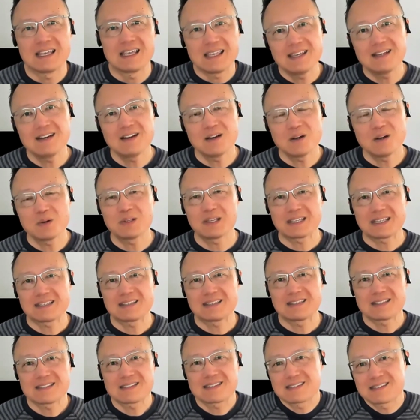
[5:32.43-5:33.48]
like
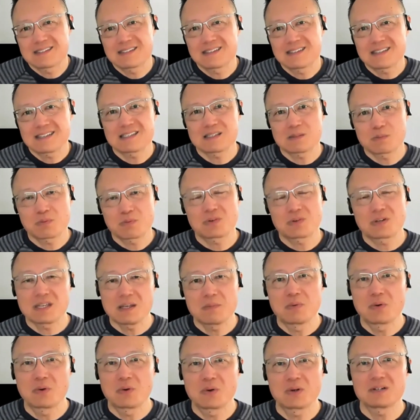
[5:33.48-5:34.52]
this is pretty
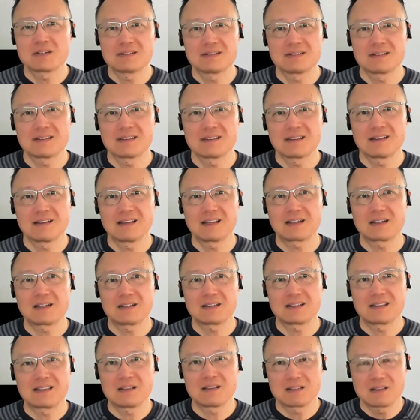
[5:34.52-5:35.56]
important.
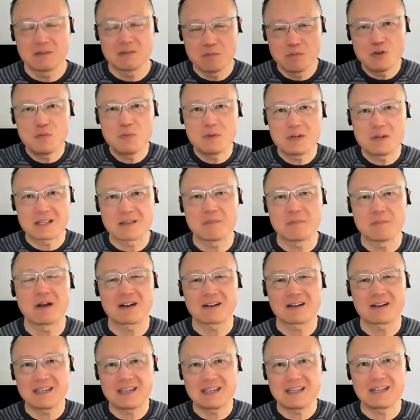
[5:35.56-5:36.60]
Like the movement of the
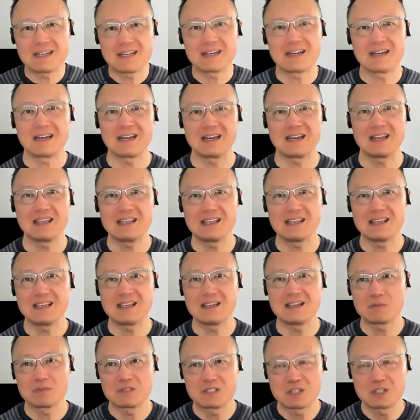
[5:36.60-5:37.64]
market
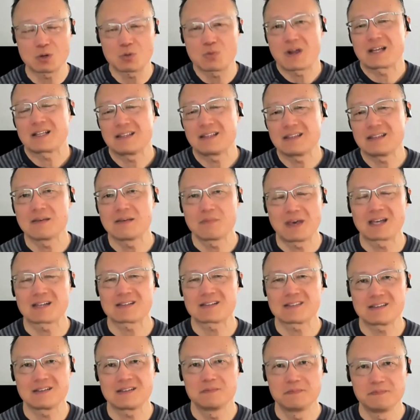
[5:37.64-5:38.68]
directly
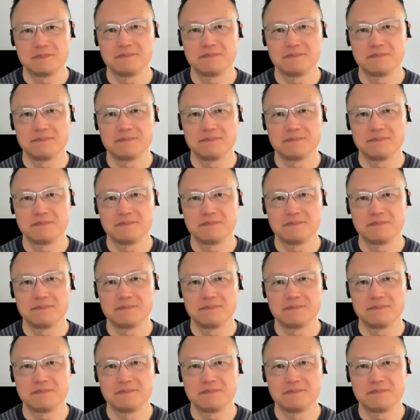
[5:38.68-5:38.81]
impacts you.